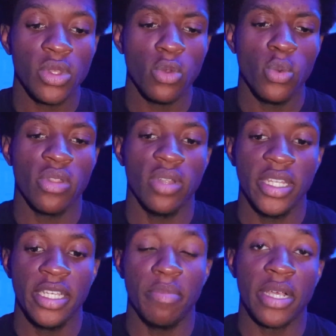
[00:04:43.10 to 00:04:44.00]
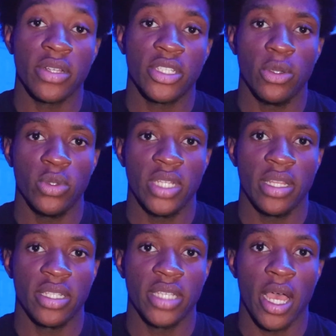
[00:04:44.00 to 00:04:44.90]
one of the lead baritones at
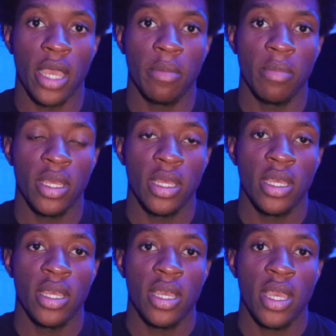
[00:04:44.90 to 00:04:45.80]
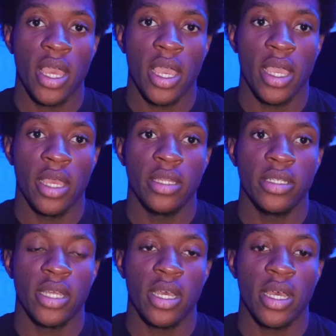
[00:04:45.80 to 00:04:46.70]
the time,
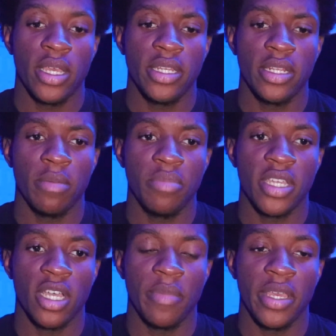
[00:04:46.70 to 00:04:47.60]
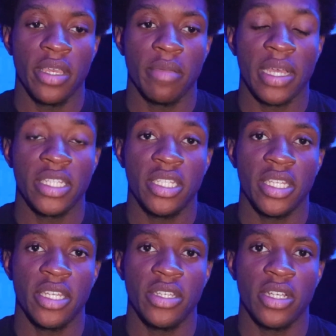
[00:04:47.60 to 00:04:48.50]
and ended up becoming, my
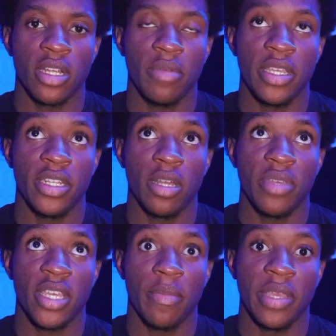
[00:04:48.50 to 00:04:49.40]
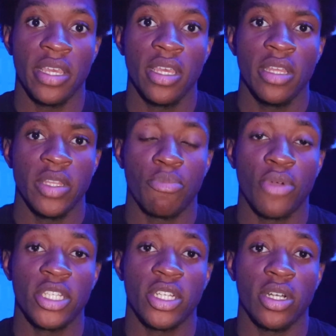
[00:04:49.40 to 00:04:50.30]
senior year, I ended up becoming the
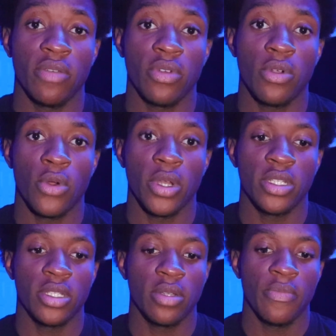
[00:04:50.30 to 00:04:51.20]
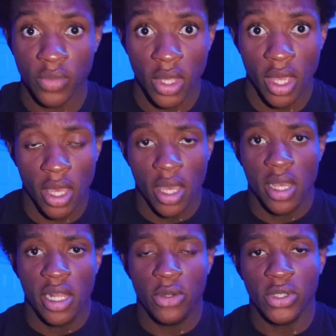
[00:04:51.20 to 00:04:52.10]
president of the chorus.
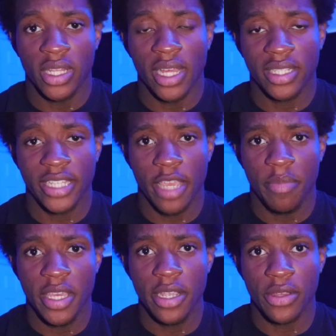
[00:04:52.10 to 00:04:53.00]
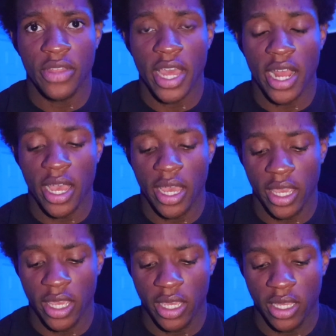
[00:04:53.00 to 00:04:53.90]
It was in that same year that
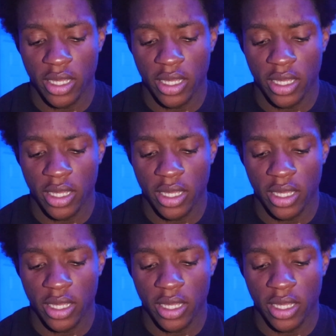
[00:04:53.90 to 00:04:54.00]
I